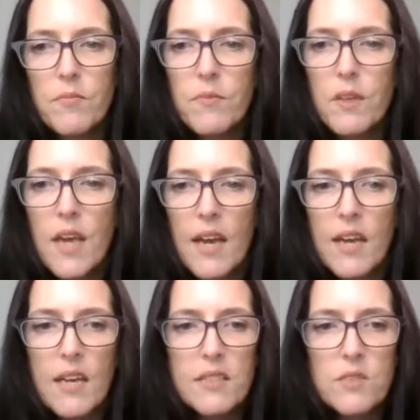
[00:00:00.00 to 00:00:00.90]
Yeah,
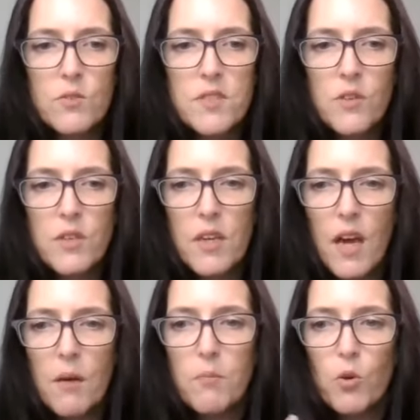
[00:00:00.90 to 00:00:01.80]
it's
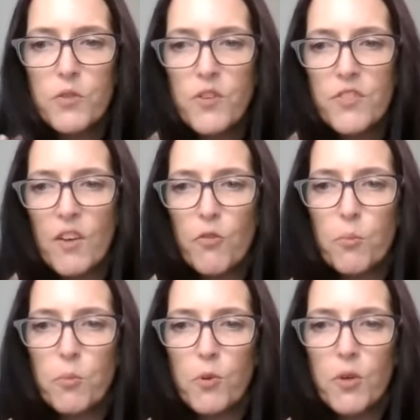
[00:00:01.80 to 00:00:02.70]
also
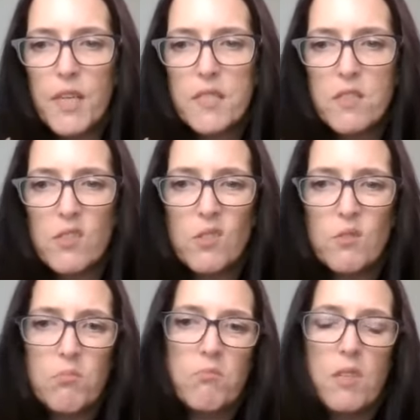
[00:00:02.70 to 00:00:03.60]
self-employed. So
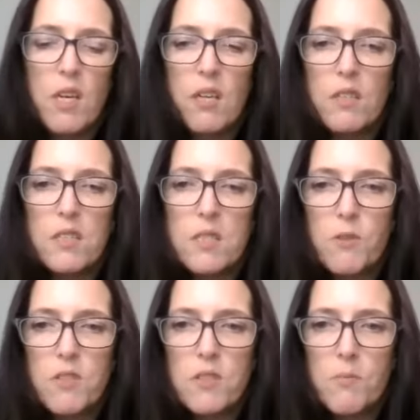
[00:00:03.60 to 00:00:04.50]
yeah, I
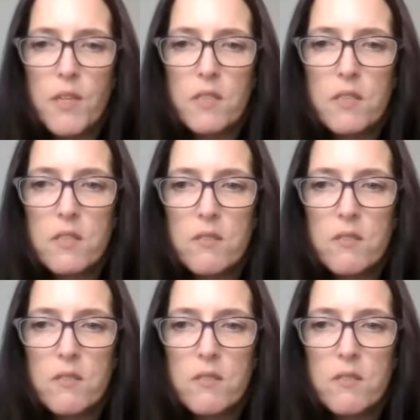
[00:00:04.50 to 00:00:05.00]
suppose it depends.